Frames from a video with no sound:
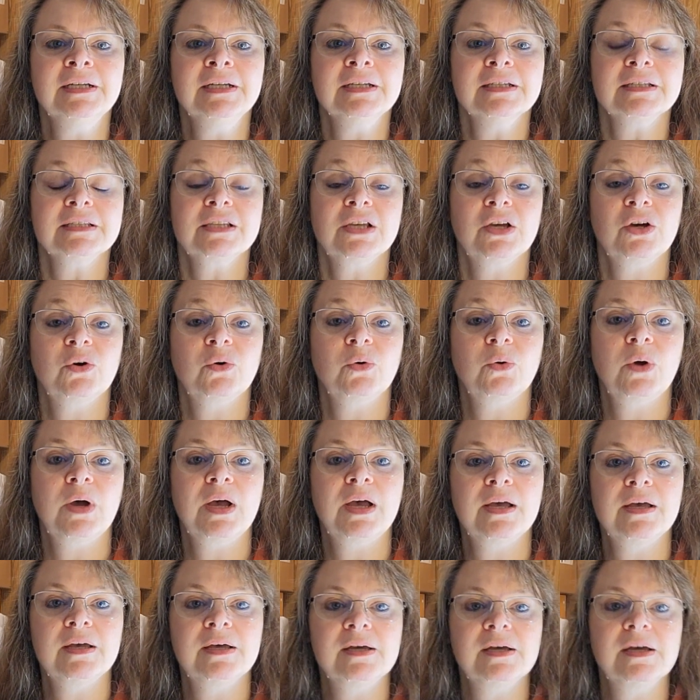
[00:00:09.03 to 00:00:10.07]
So,
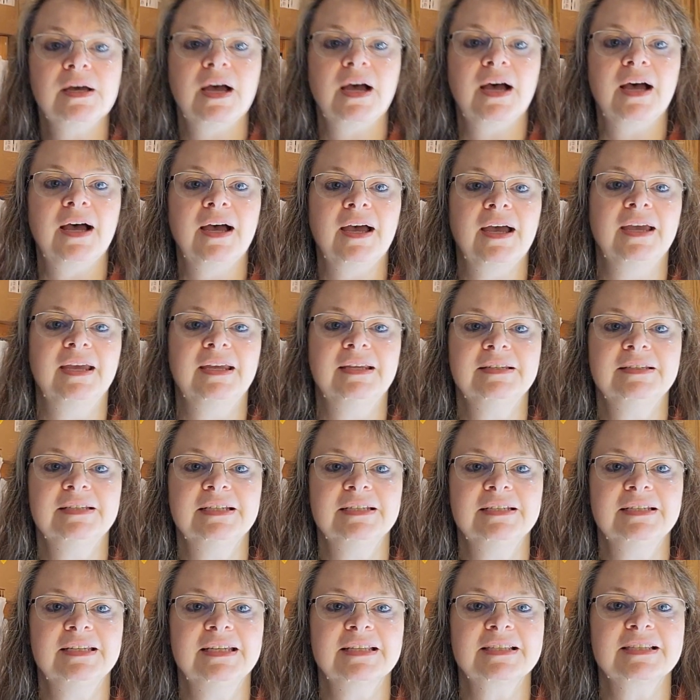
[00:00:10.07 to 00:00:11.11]
I
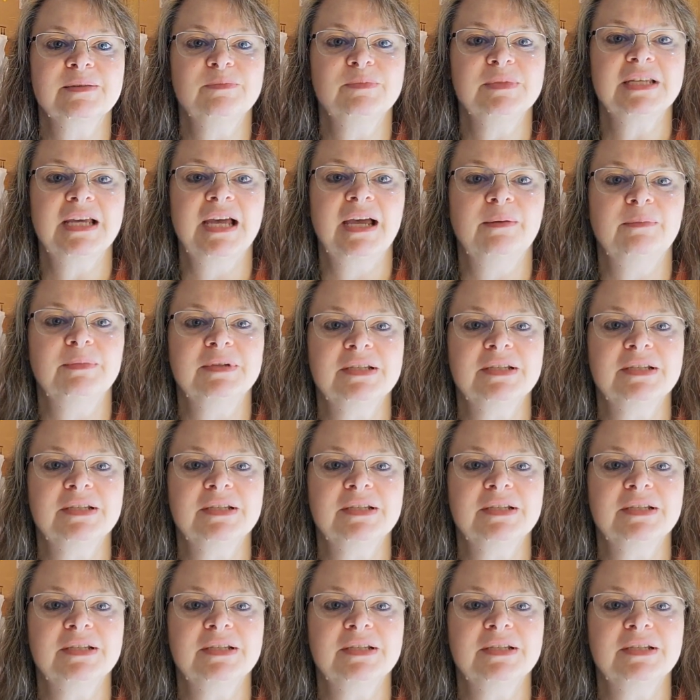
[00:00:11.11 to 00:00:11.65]
did get some time